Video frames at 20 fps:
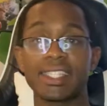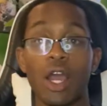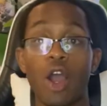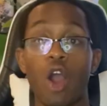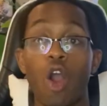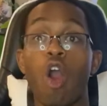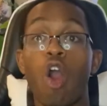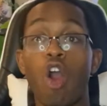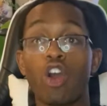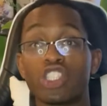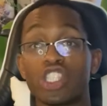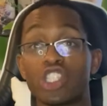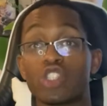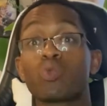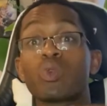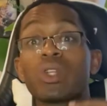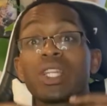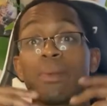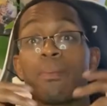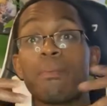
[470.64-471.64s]
or
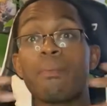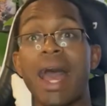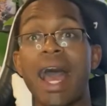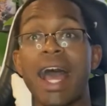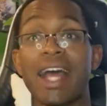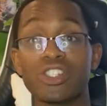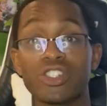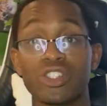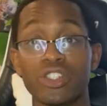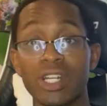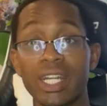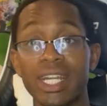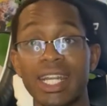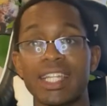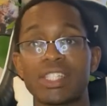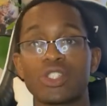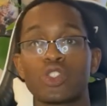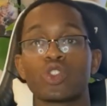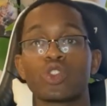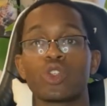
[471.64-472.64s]
just really master
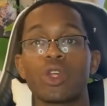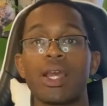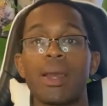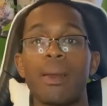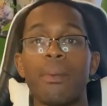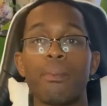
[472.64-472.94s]
it. It's